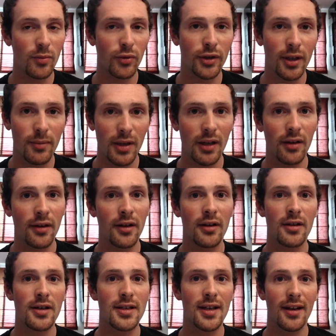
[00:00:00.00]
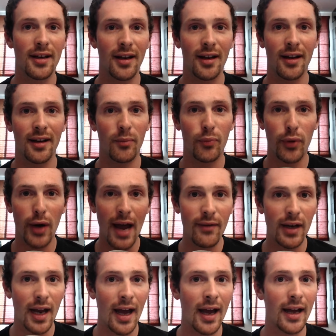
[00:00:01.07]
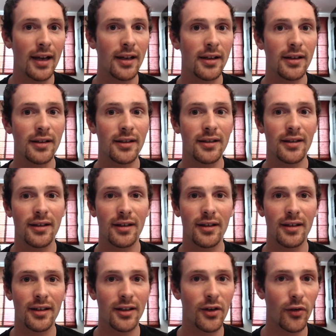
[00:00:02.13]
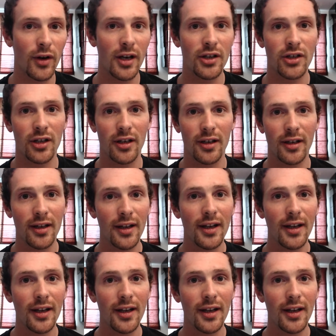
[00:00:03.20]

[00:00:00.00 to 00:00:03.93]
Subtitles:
multimillionaires in a private island in Croatia,